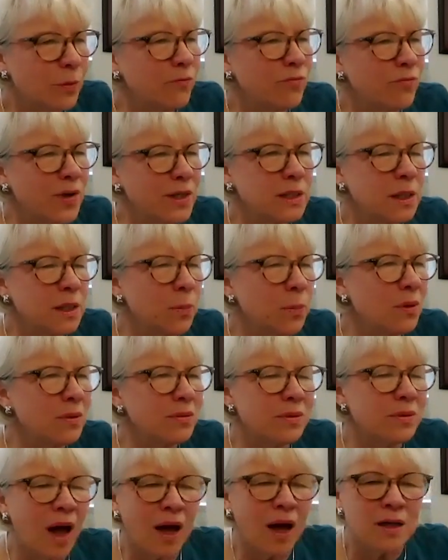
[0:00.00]

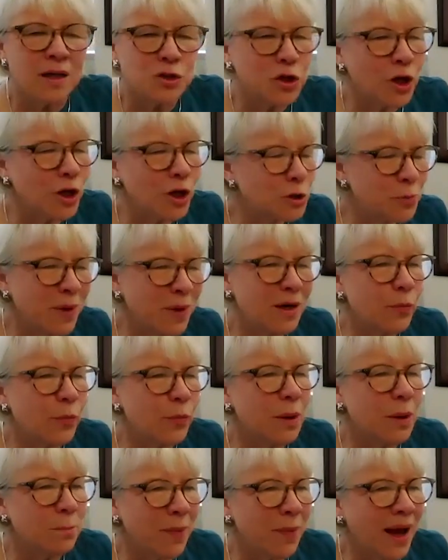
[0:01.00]
visible, non-judgmental
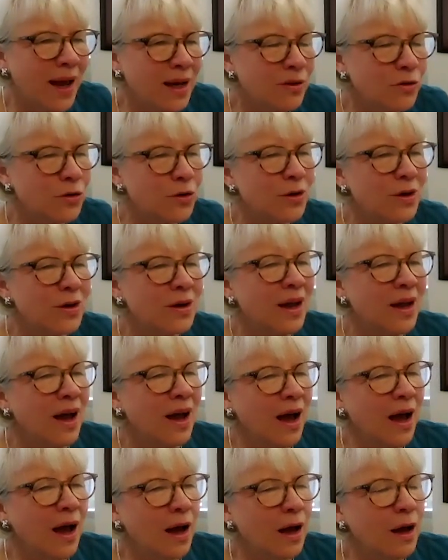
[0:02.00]
reminder
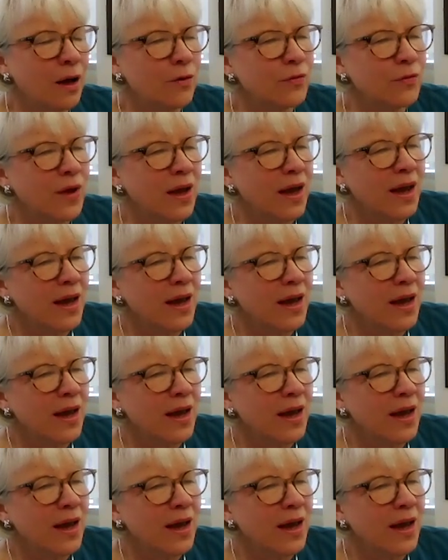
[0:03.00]
of